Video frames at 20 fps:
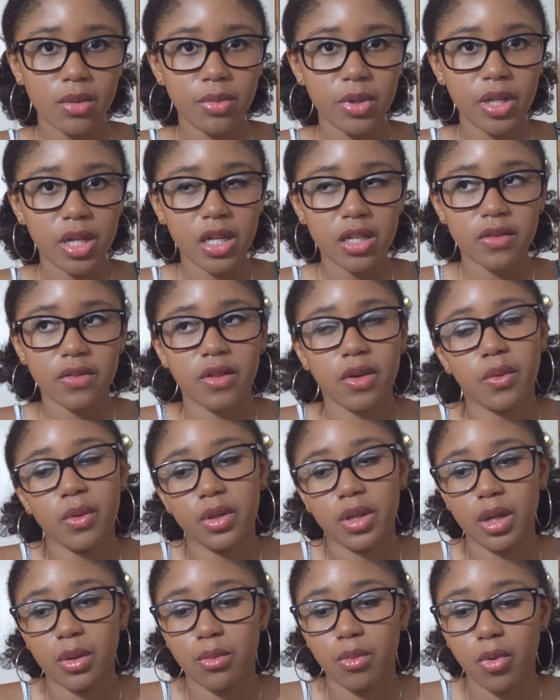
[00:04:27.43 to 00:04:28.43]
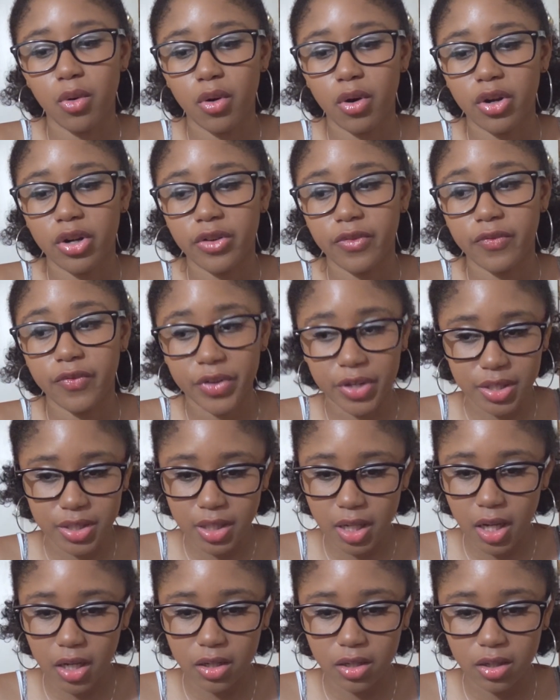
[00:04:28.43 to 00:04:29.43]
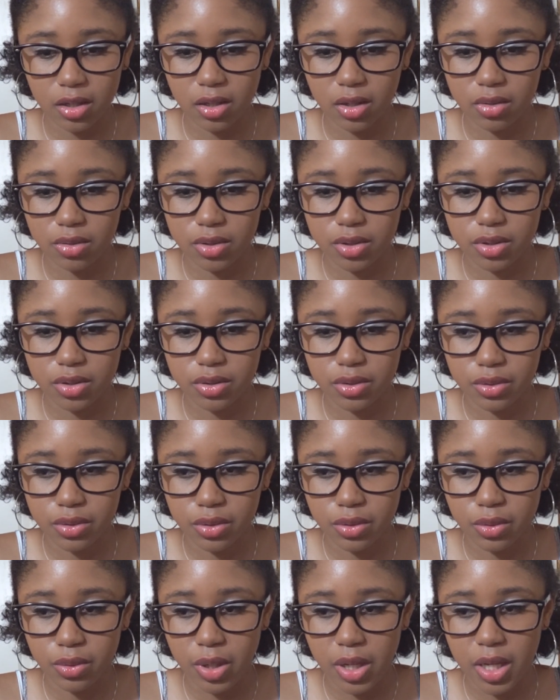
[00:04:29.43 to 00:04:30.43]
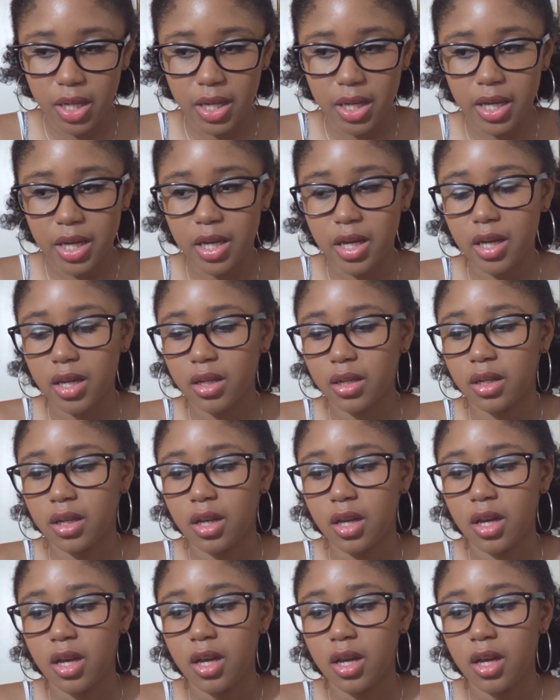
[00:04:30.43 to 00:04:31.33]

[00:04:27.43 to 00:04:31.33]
it'd be nice if there were like more events I could go to and